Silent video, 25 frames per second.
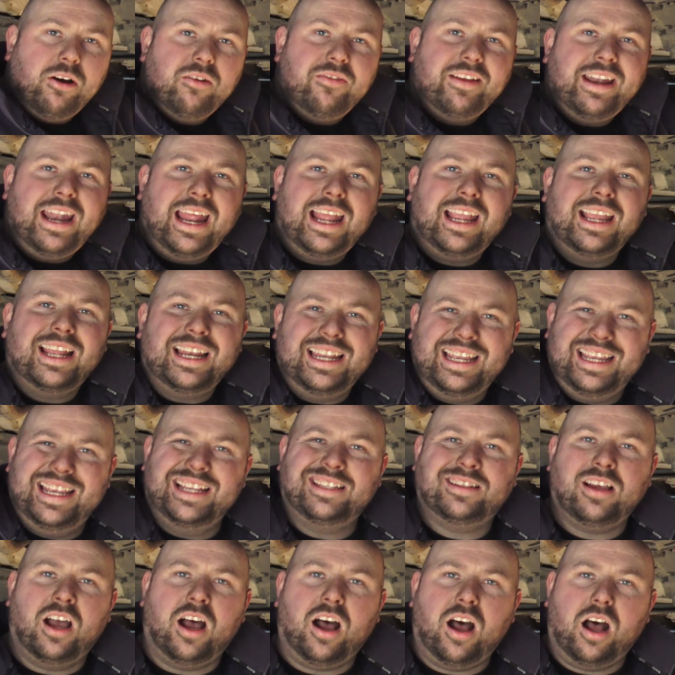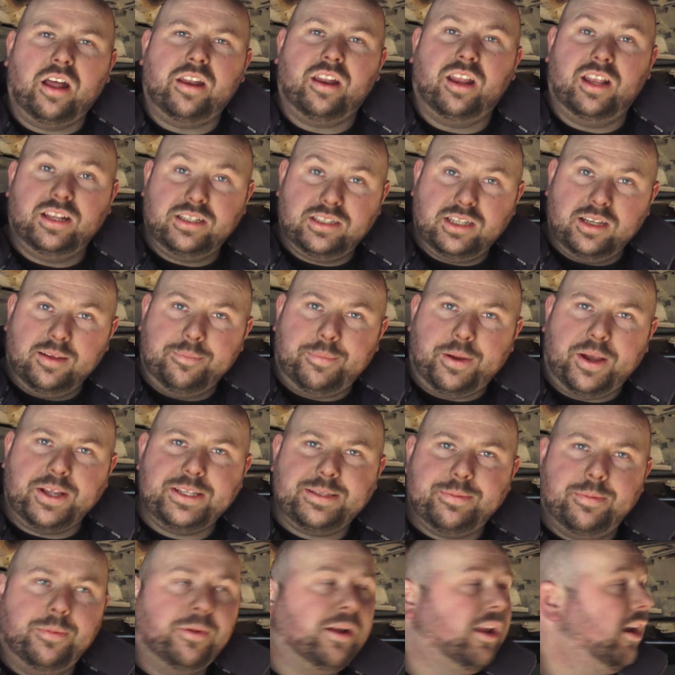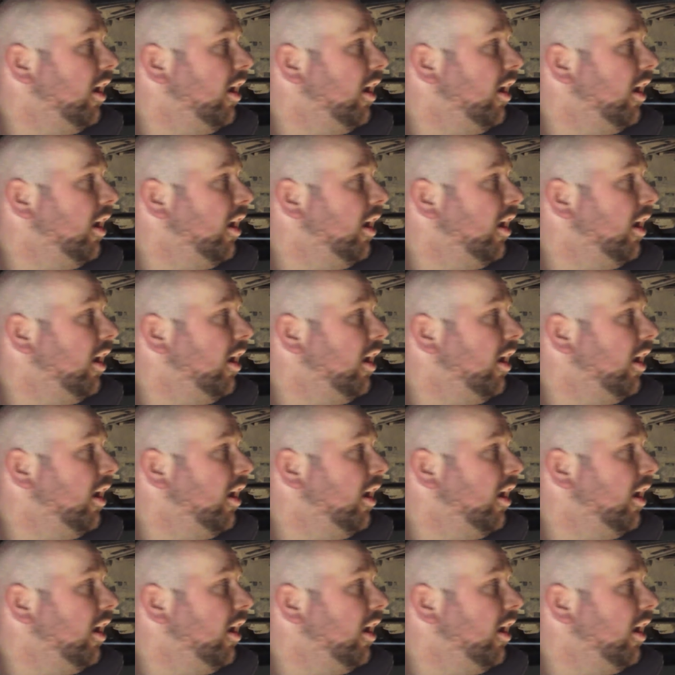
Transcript: of an angle, it is harder. It's still possible, but a